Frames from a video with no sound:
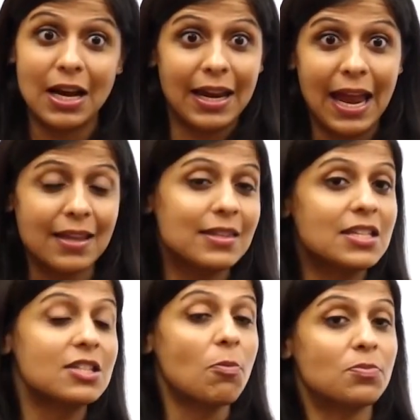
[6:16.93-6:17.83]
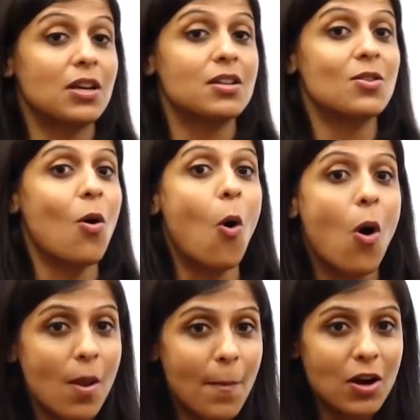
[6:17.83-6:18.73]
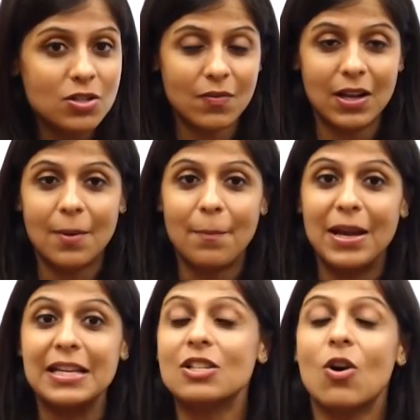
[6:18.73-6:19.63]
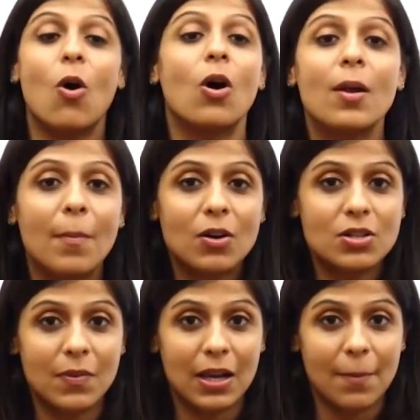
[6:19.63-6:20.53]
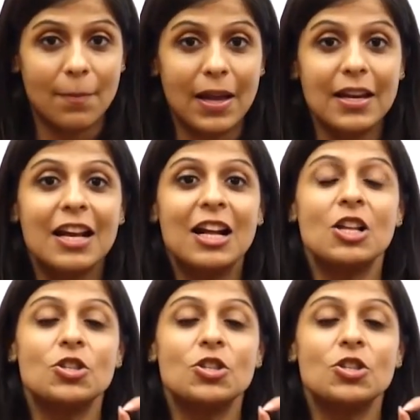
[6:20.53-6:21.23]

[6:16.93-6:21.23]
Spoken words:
Again, this chapter is all about development, all about development.